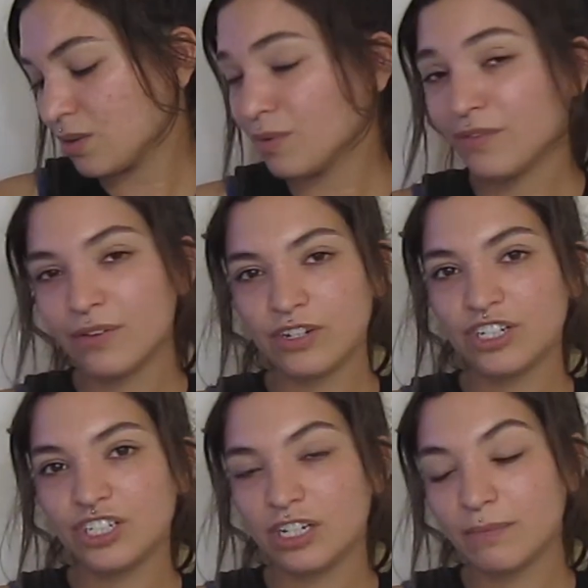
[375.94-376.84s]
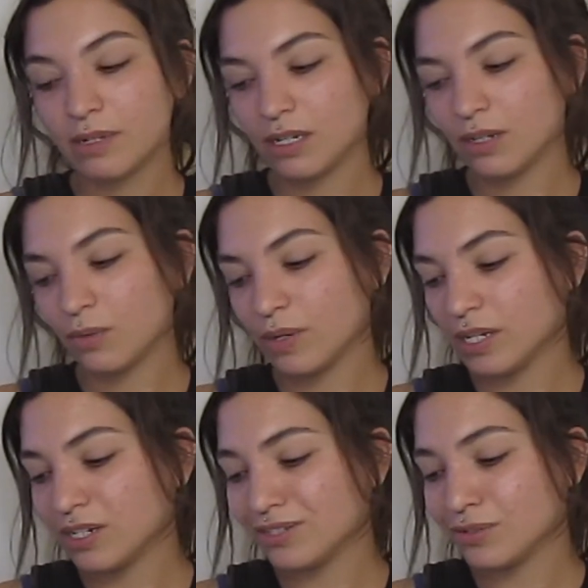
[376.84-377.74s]
What foundation am I going to
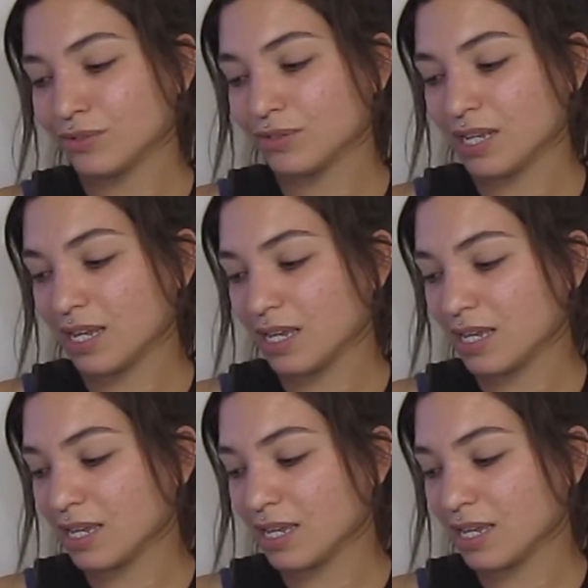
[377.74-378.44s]
wear today?